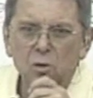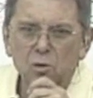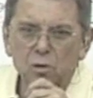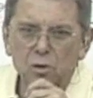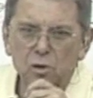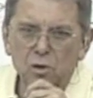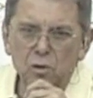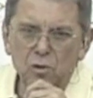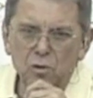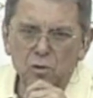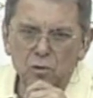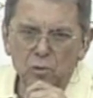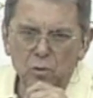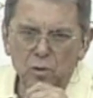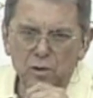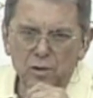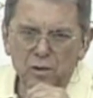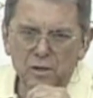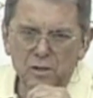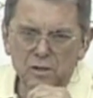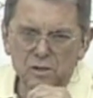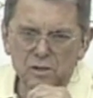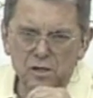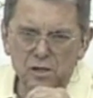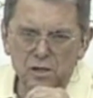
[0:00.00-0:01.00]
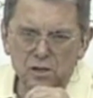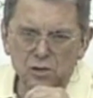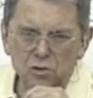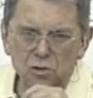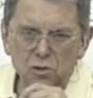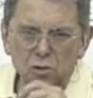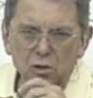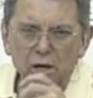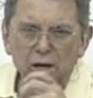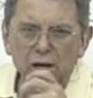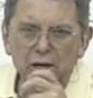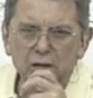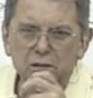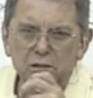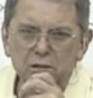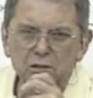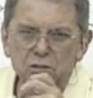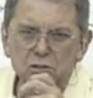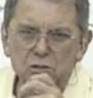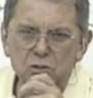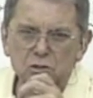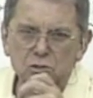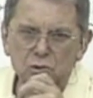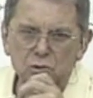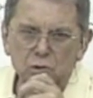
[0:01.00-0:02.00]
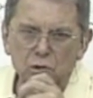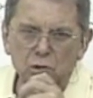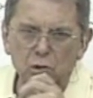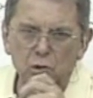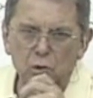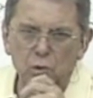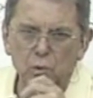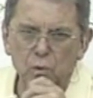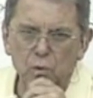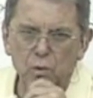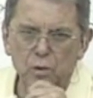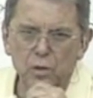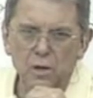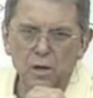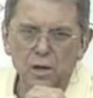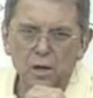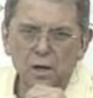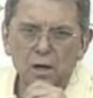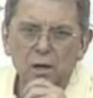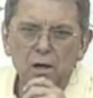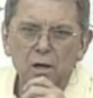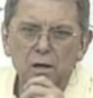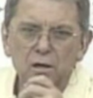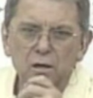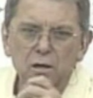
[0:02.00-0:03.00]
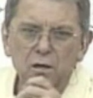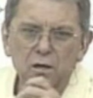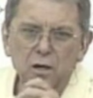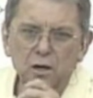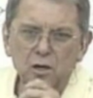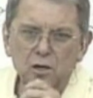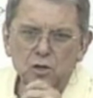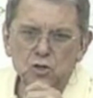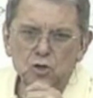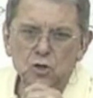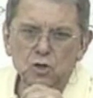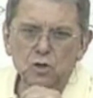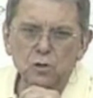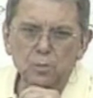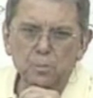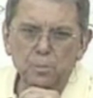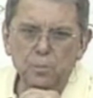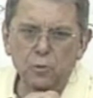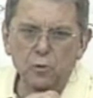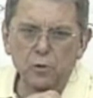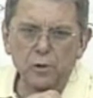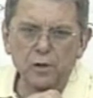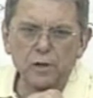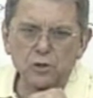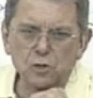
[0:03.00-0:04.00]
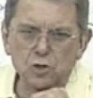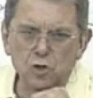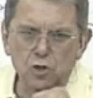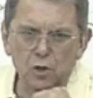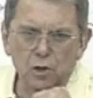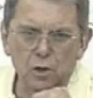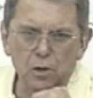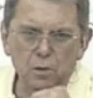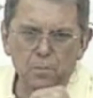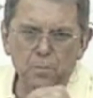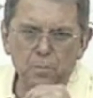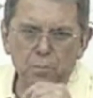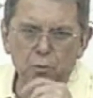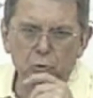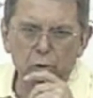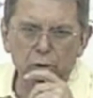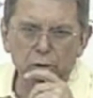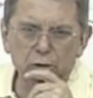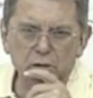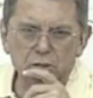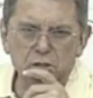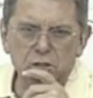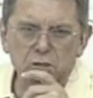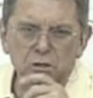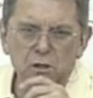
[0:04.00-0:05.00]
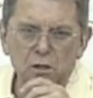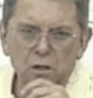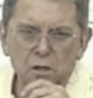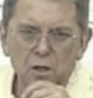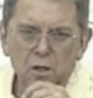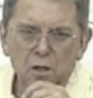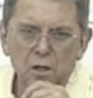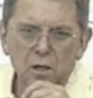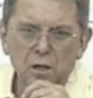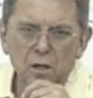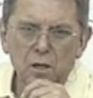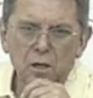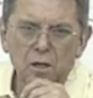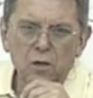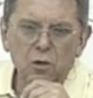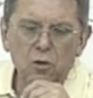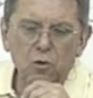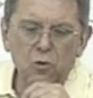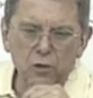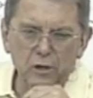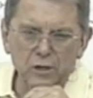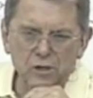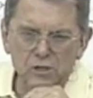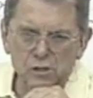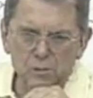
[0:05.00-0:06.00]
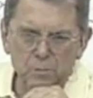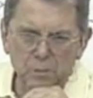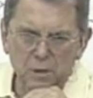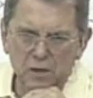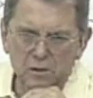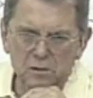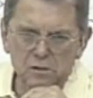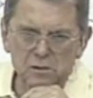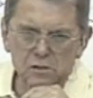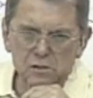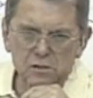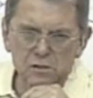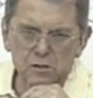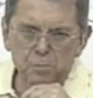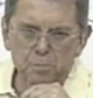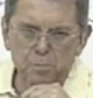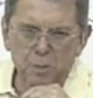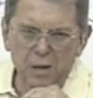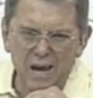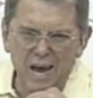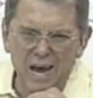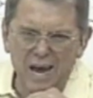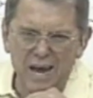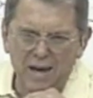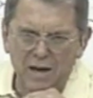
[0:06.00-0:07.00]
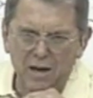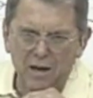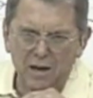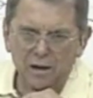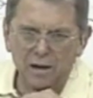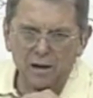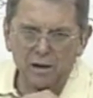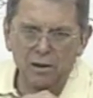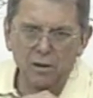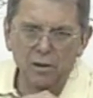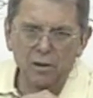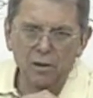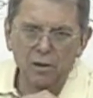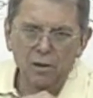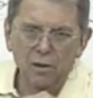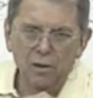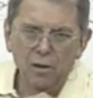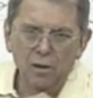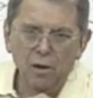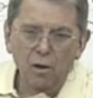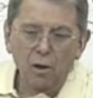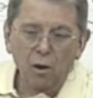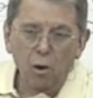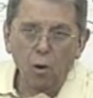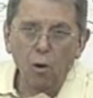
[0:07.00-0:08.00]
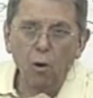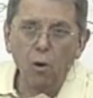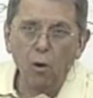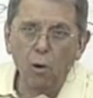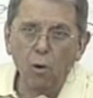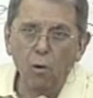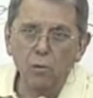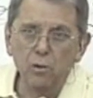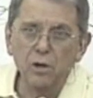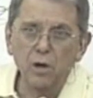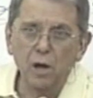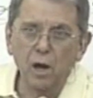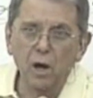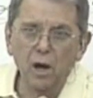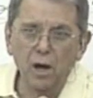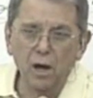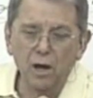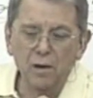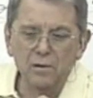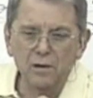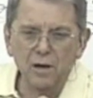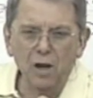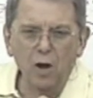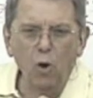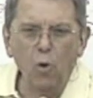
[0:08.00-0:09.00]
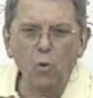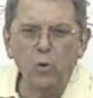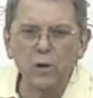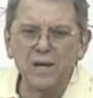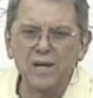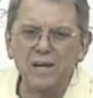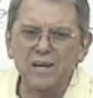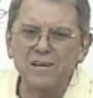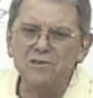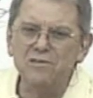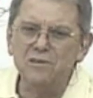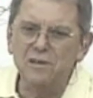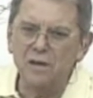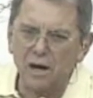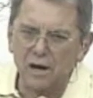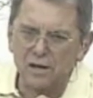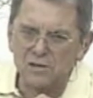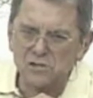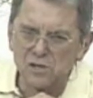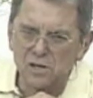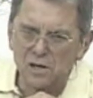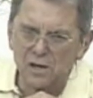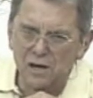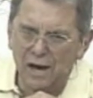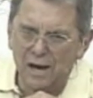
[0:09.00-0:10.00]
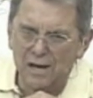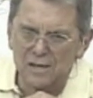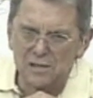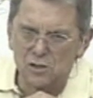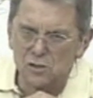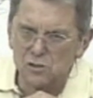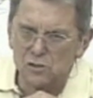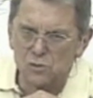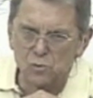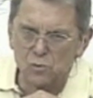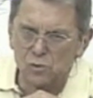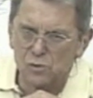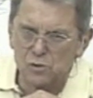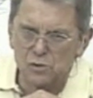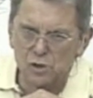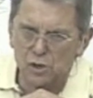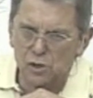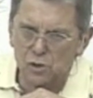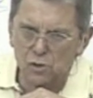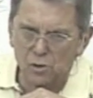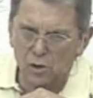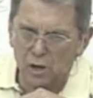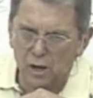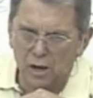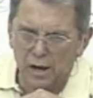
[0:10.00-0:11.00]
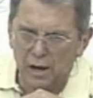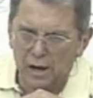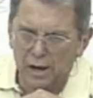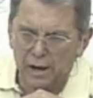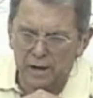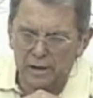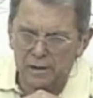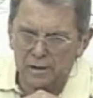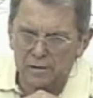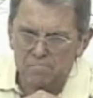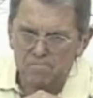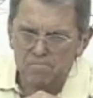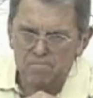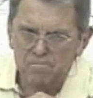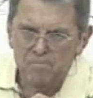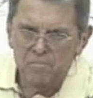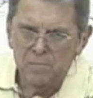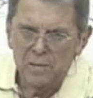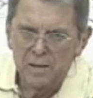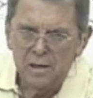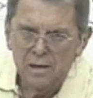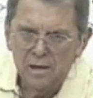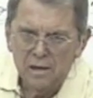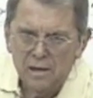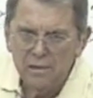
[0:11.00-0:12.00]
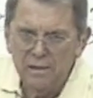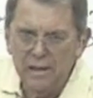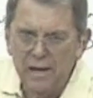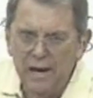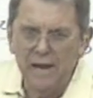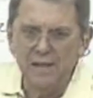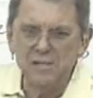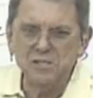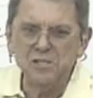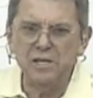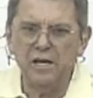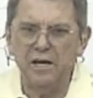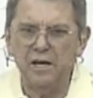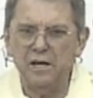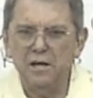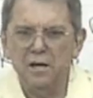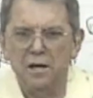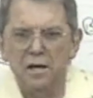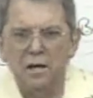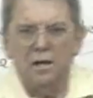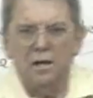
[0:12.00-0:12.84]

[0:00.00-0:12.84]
you're the one that said you like this truth. Does your preacher preach Christmas is pagan? Oh, yeah. No, he doesn't. I just want to say you're lying. Then I said,